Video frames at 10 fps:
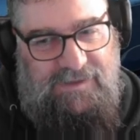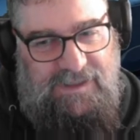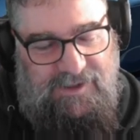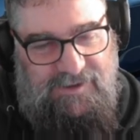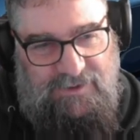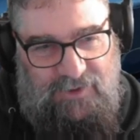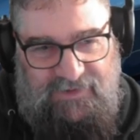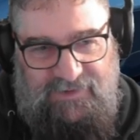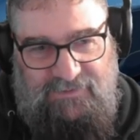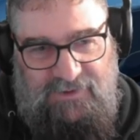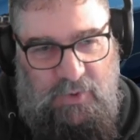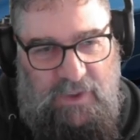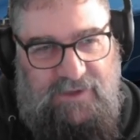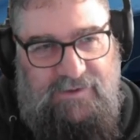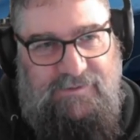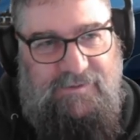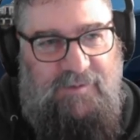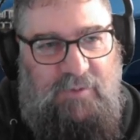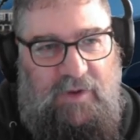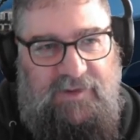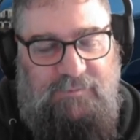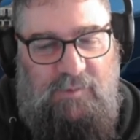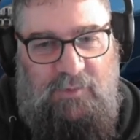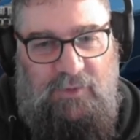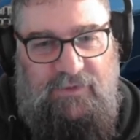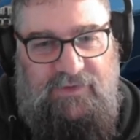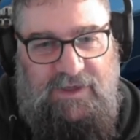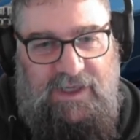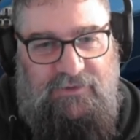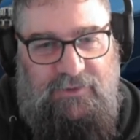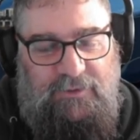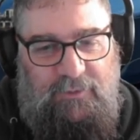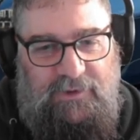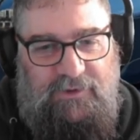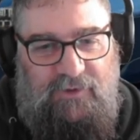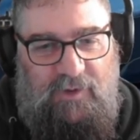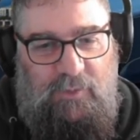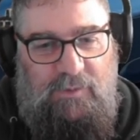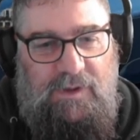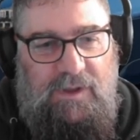you know, lots of quick applies and removes can get you in a little bit of trouble.